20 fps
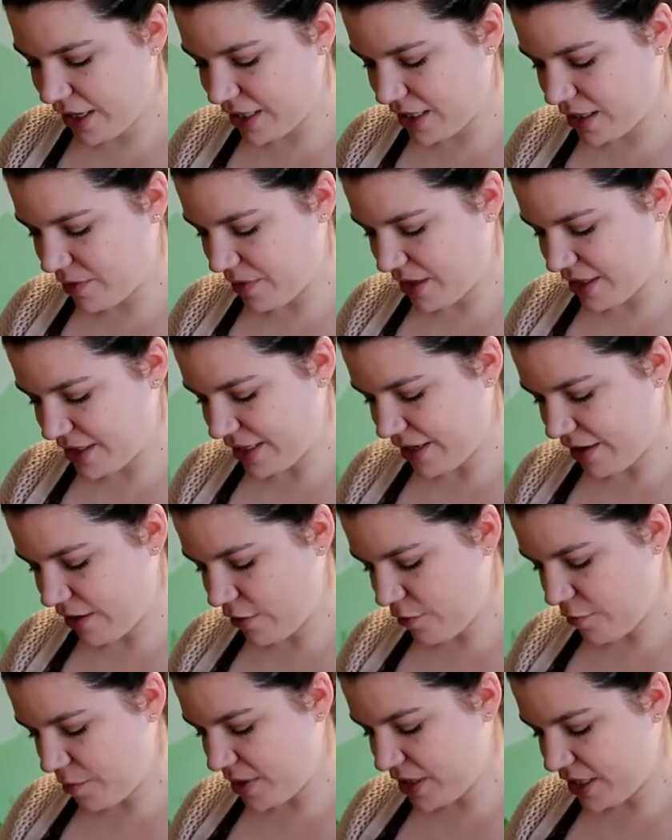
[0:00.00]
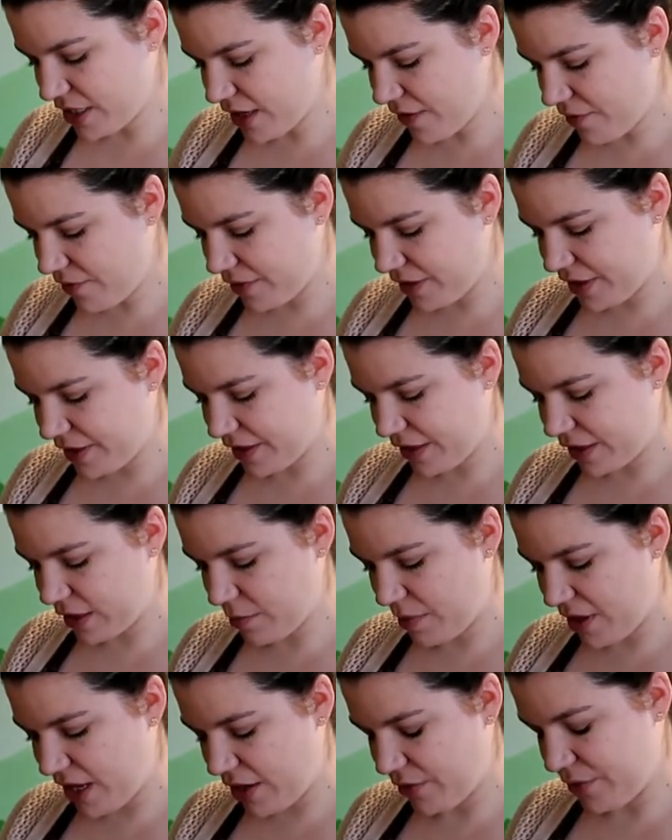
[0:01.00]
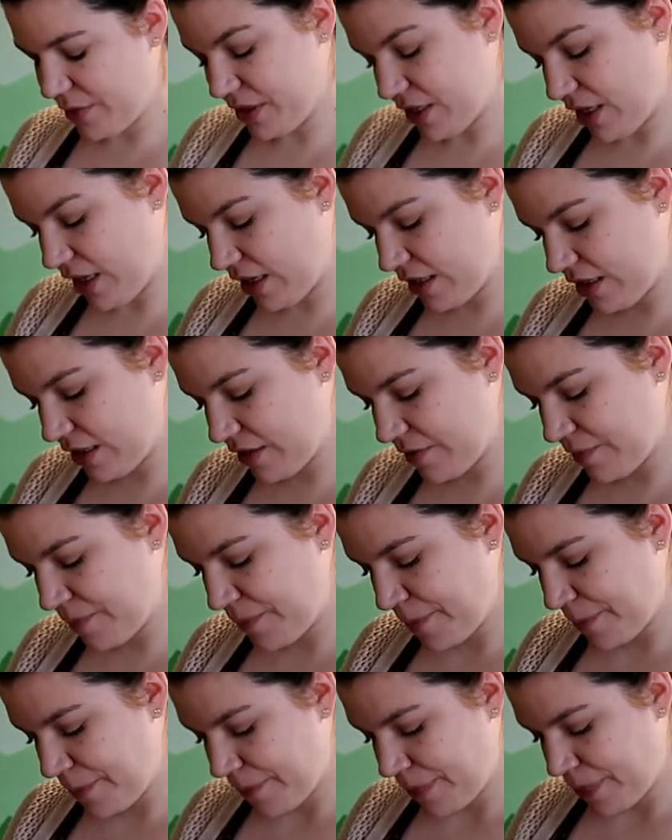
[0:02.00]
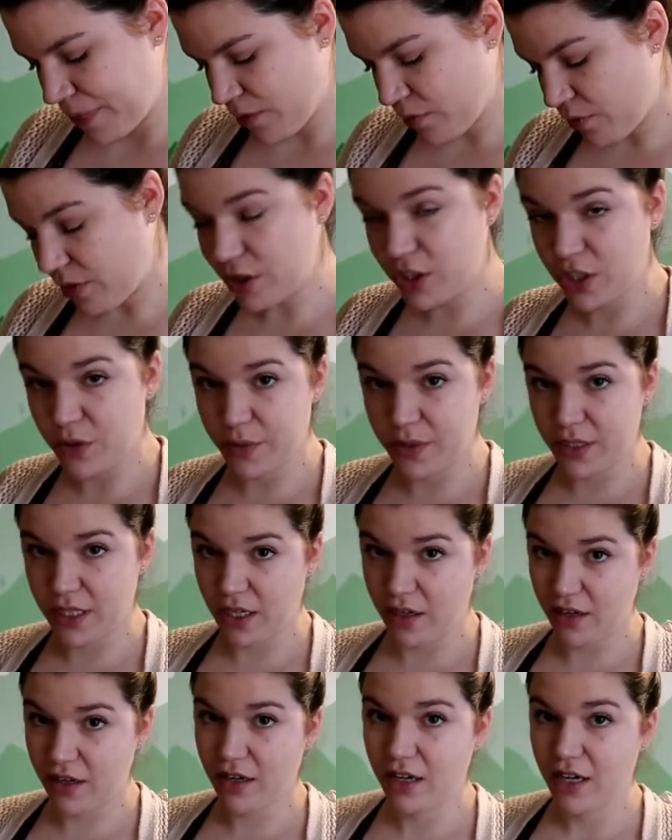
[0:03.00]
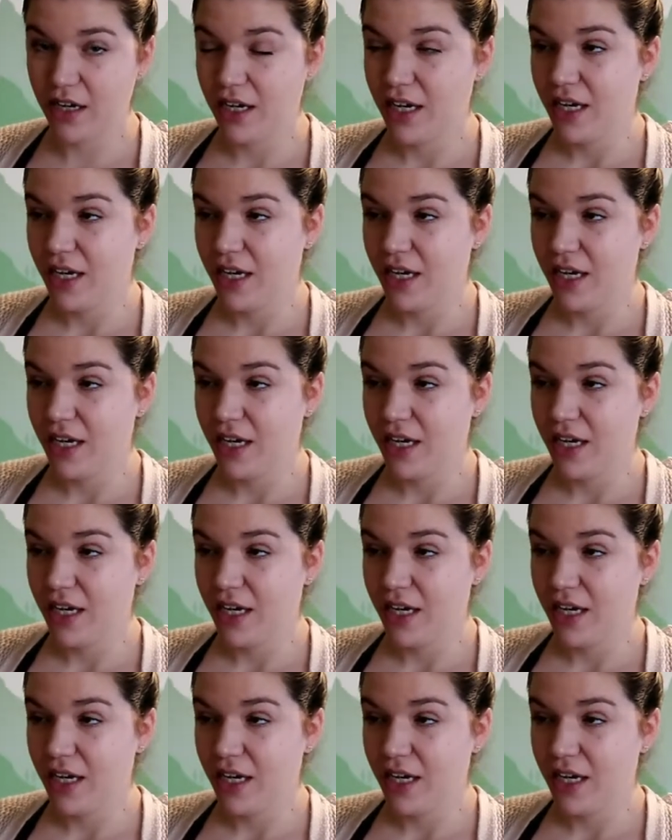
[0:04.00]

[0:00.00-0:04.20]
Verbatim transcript: I did it myself, but it definitely like the pain was less while she was here.